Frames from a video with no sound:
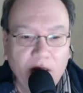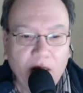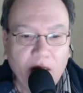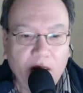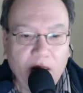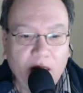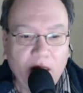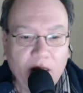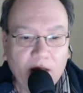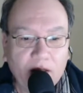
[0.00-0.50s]

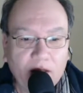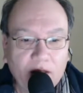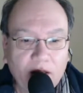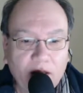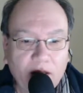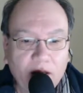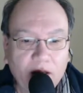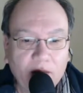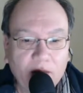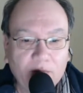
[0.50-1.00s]
And
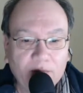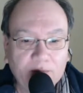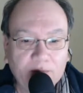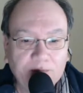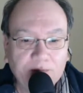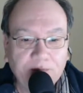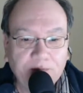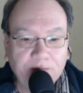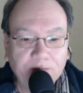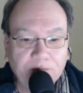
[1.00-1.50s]
in
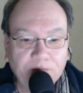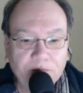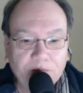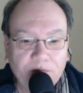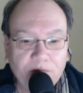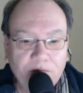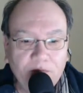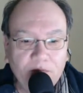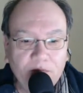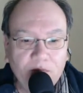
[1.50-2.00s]

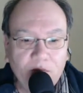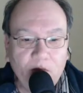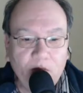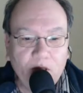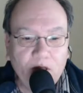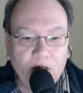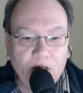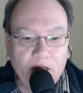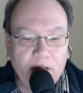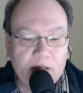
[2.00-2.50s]

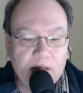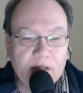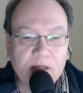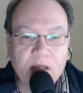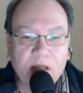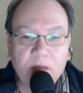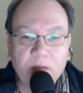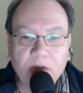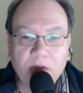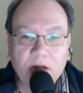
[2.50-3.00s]
late summer,